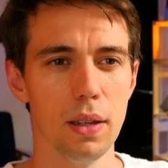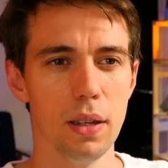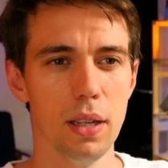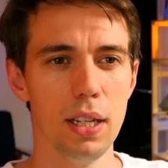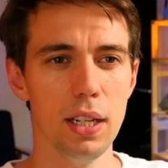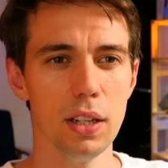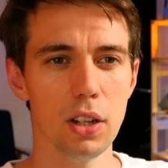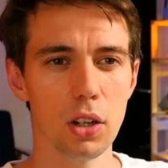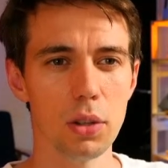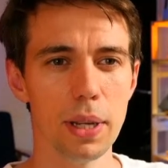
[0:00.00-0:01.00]
He did a
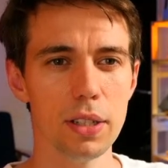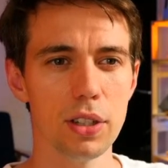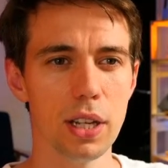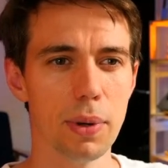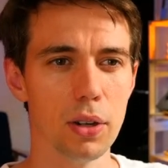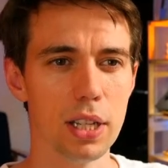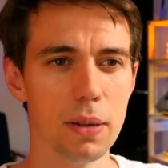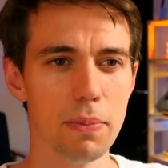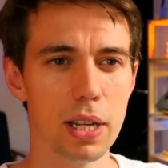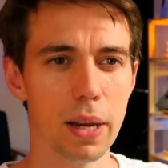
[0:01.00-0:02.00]
documentary about
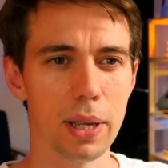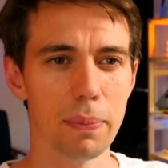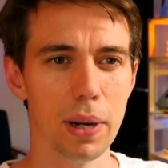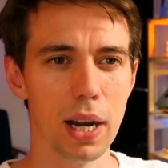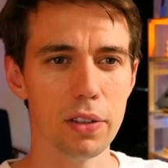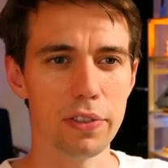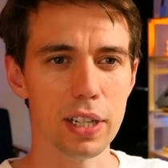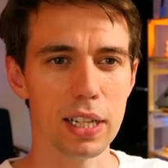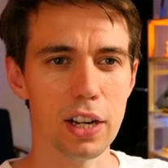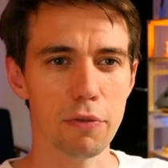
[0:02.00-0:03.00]
him becoming part of a
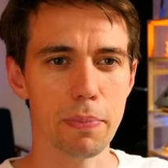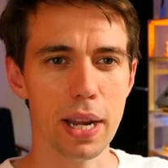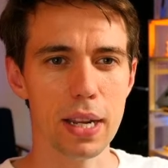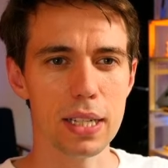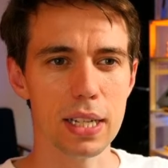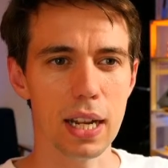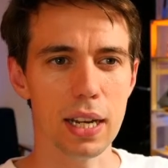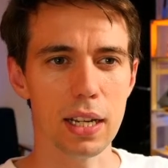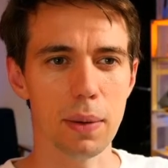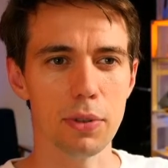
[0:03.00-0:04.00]
clan of bears and
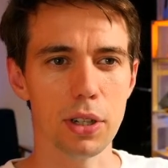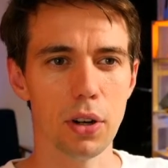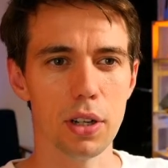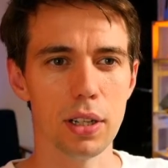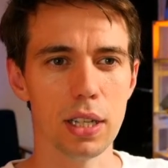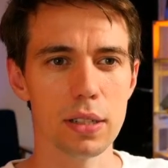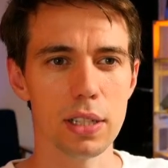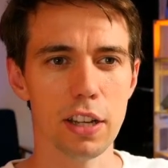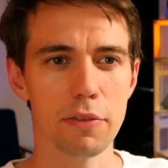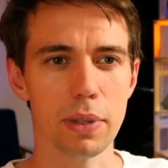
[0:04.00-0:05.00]
ended up recording
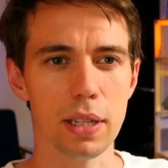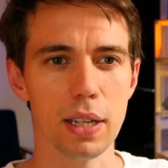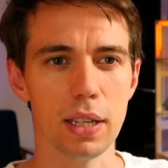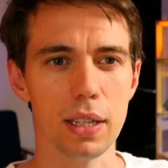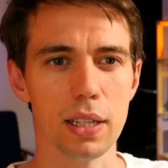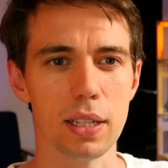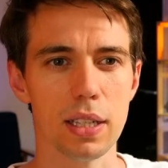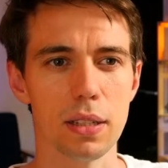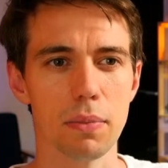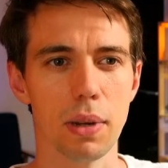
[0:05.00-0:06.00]
himself being killed and
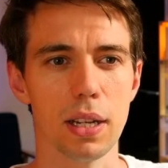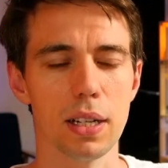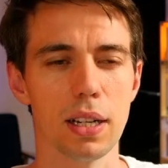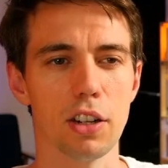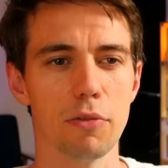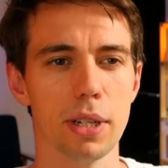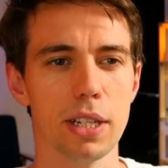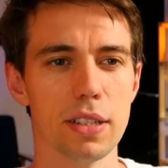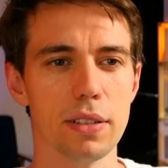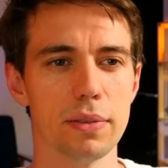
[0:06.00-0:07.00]
eaten by that clan of
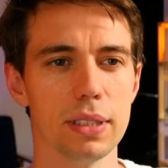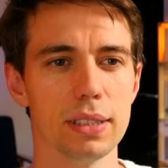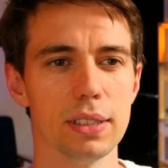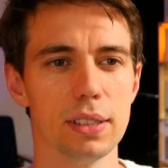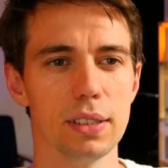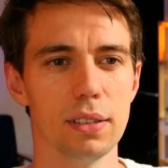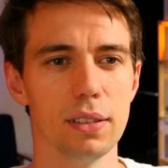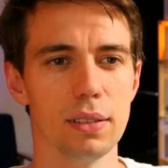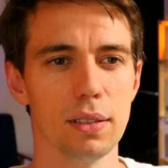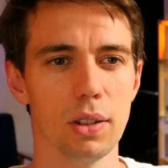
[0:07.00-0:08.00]
bears.
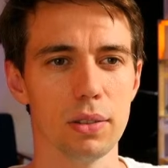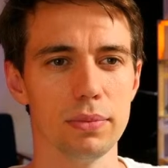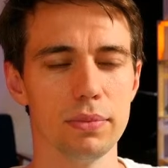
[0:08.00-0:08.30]
Oh.